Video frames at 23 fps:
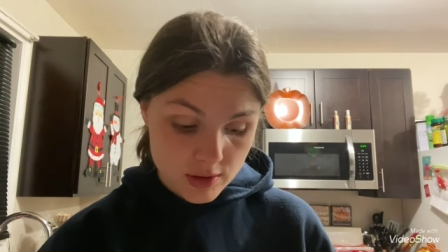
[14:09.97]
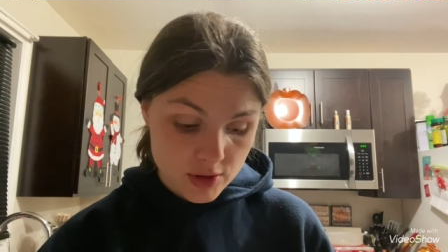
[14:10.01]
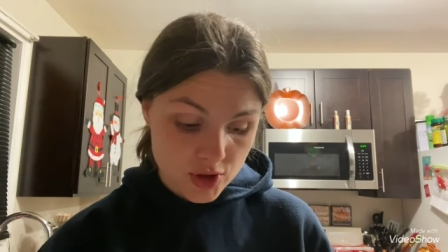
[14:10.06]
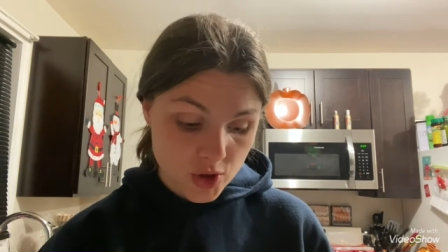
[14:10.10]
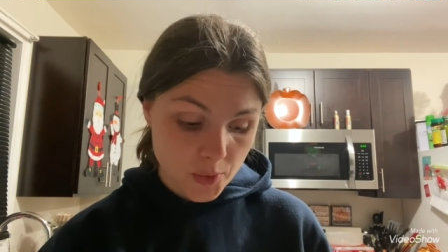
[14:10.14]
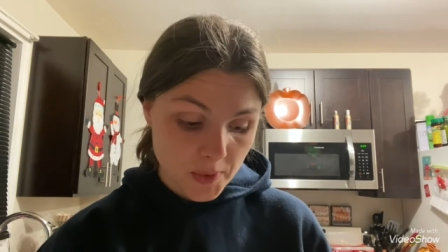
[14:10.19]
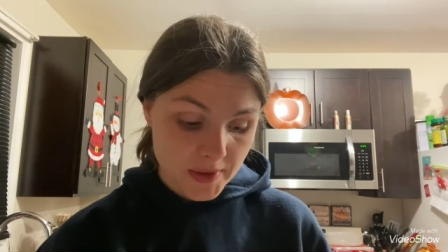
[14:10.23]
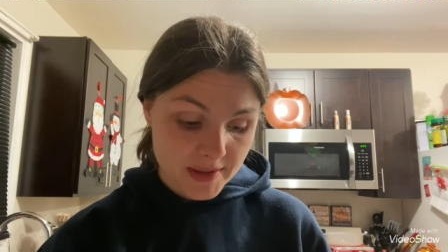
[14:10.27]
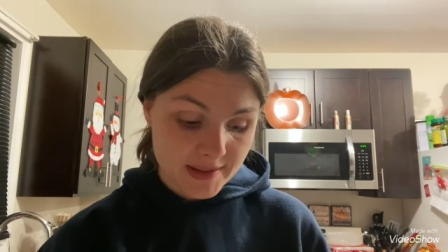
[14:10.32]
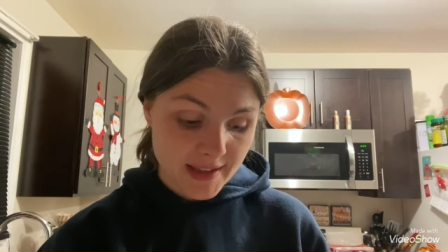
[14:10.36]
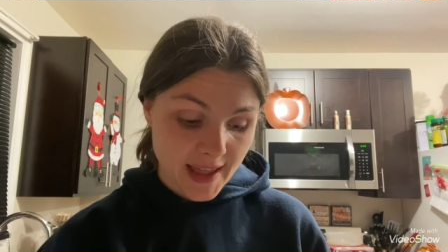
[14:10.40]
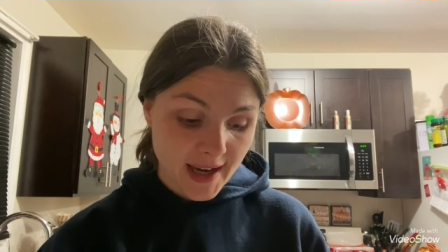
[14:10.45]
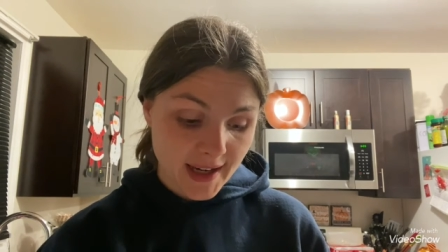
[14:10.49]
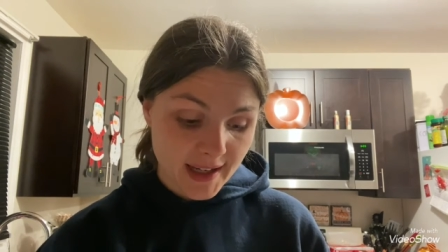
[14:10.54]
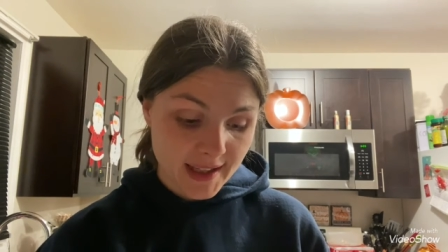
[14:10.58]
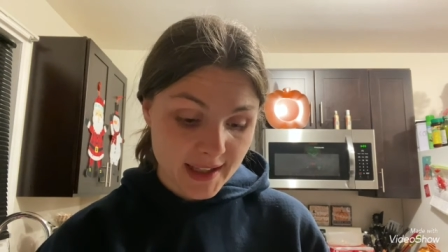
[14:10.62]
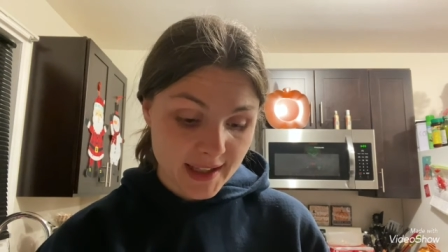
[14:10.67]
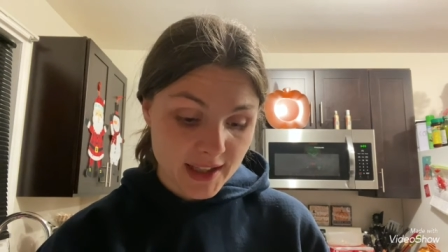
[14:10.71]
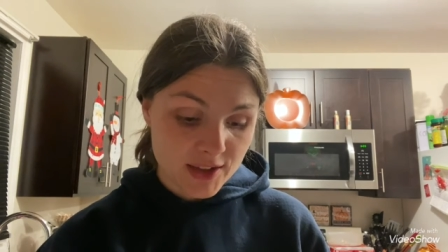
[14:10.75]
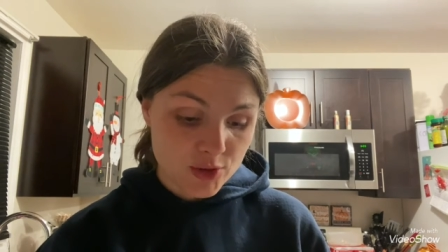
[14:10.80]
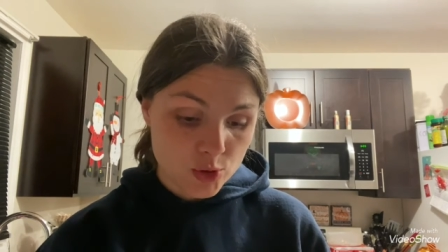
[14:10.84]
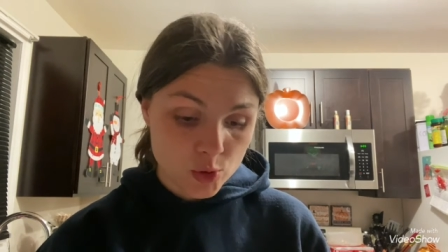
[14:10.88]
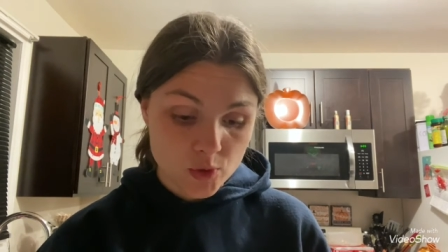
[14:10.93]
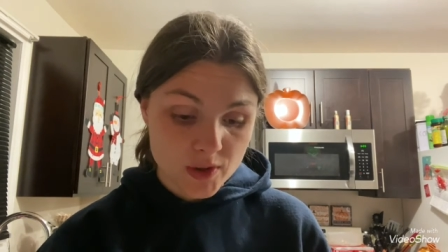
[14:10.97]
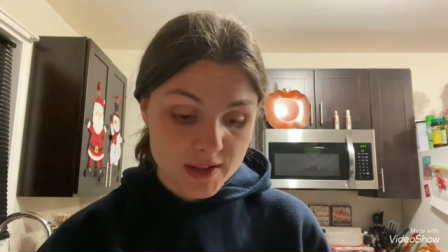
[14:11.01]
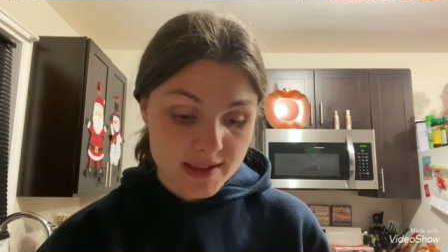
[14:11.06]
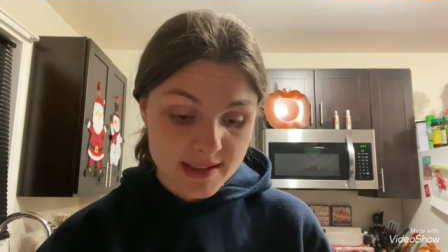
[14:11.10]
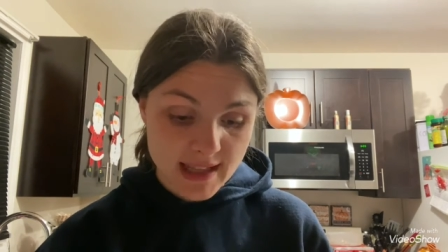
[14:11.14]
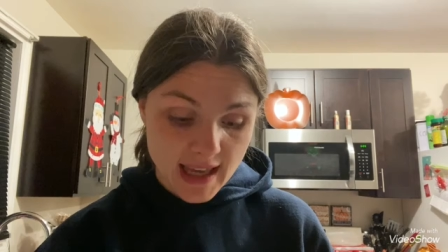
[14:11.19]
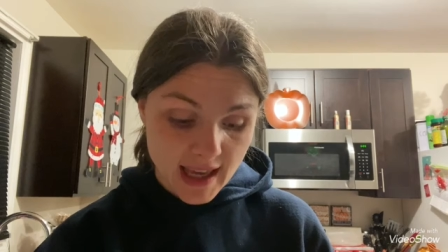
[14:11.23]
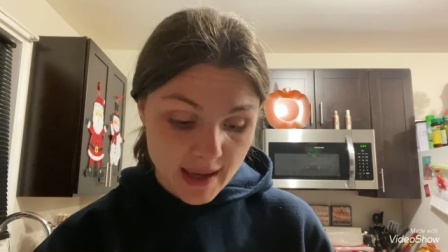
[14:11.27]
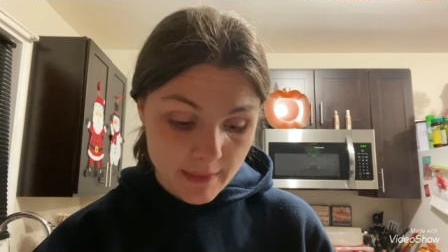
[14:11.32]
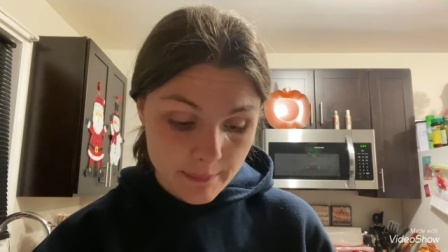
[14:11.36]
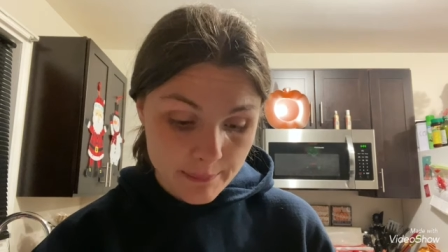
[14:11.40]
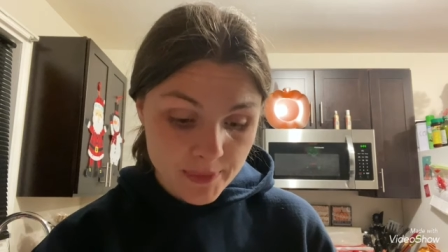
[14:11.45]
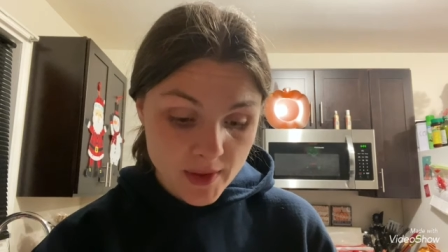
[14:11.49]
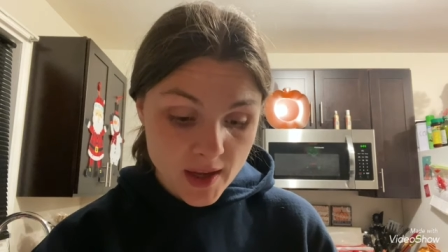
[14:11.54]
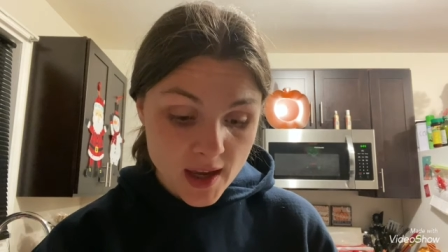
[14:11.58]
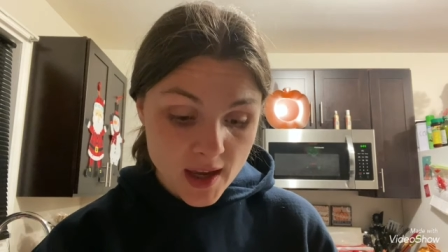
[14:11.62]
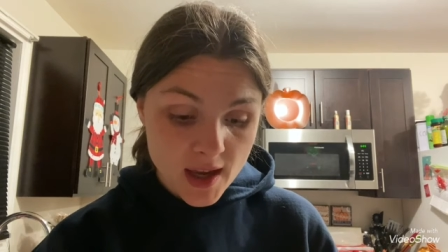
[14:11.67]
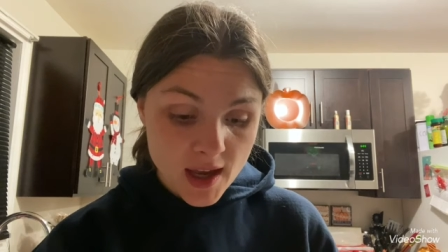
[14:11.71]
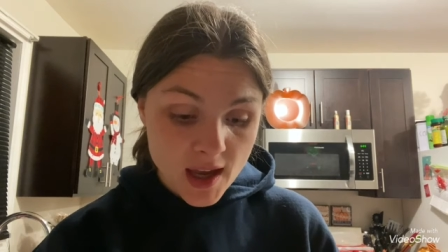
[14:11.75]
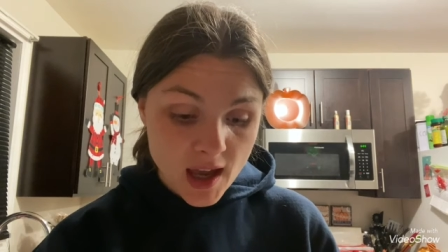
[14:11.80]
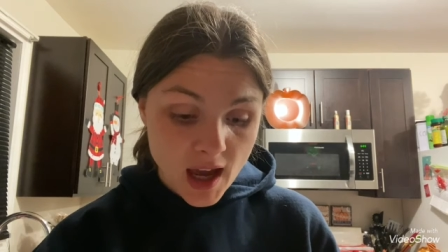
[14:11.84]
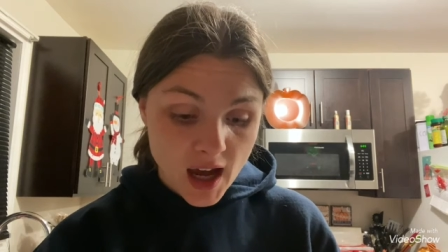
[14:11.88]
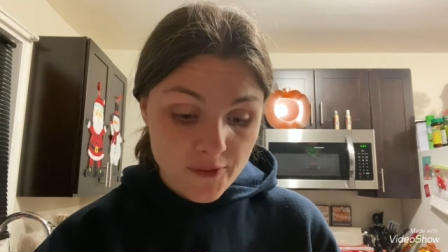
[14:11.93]
So it's not going to do the same
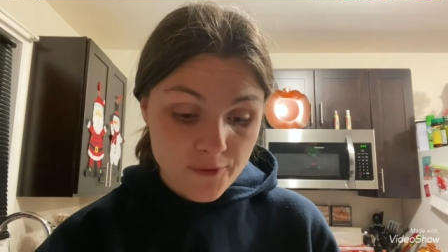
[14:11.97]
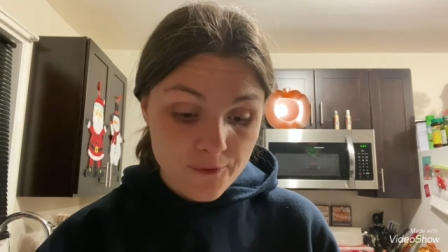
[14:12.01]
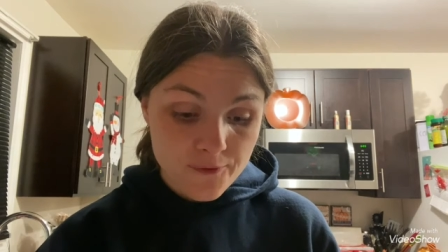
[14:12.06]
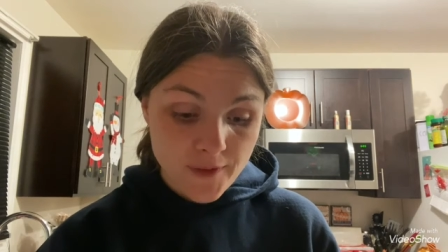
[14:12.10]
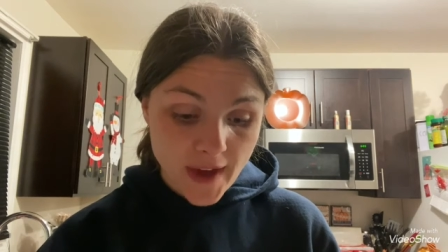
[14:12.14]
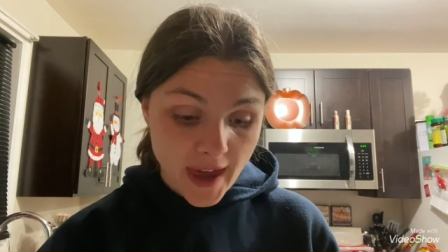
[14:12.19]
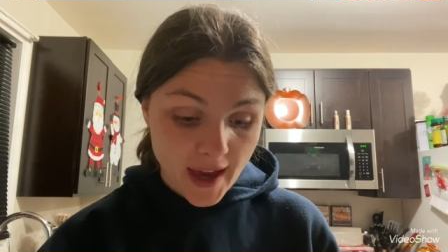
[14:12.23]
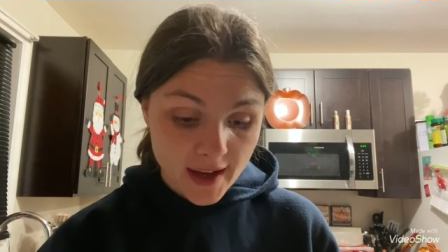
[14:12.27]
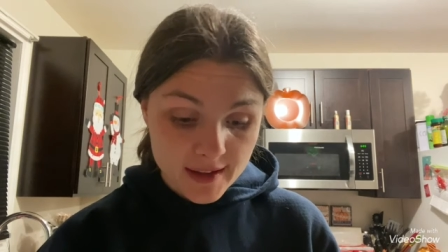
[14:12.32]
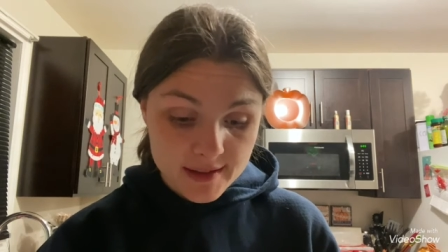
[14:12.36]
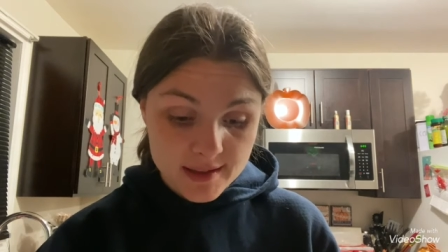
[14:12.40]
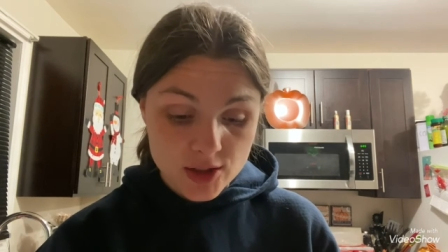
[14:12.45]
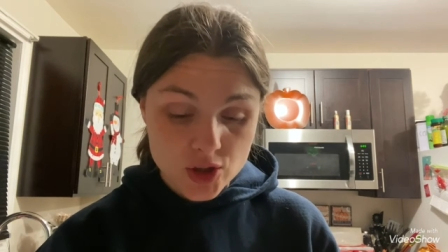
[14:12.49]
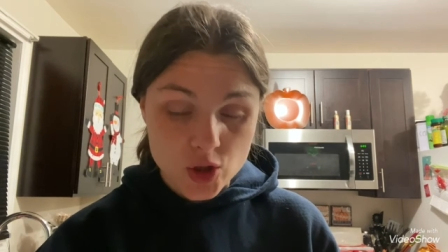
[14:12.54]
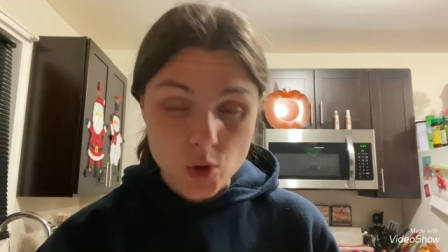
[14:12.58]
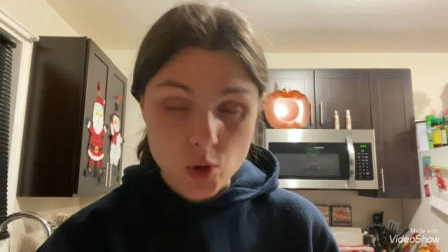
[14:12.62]
effect